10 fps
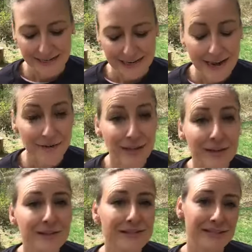Now,
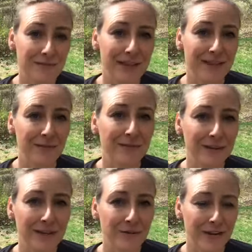here's something
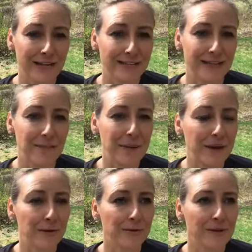really great
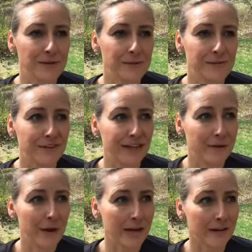about YouTube's
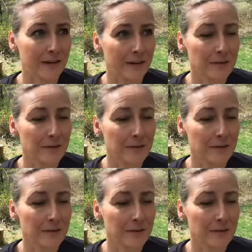video editor.